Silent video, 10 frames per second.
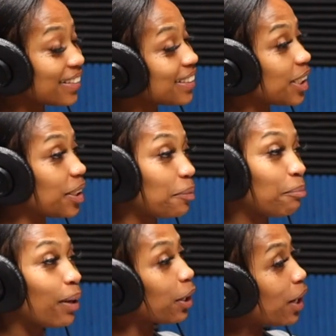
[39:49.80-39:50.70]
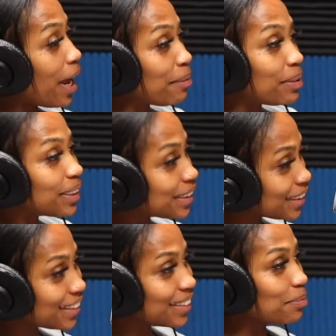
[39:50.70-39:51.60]
To better habits.
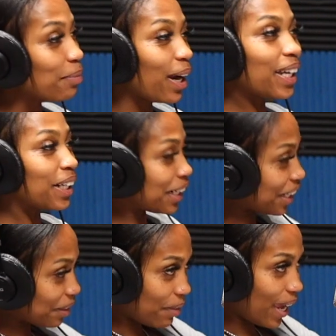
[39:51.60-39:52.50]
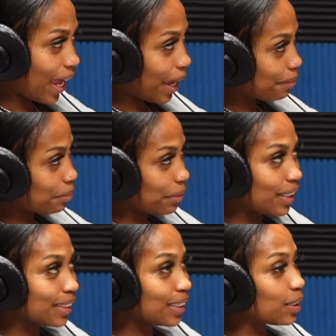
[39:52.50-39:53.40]
Breaking another bad habit
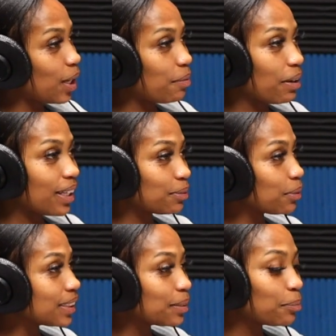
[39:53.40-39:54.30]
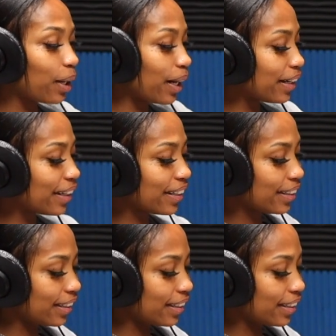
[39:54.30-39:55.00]
because it's always one to break.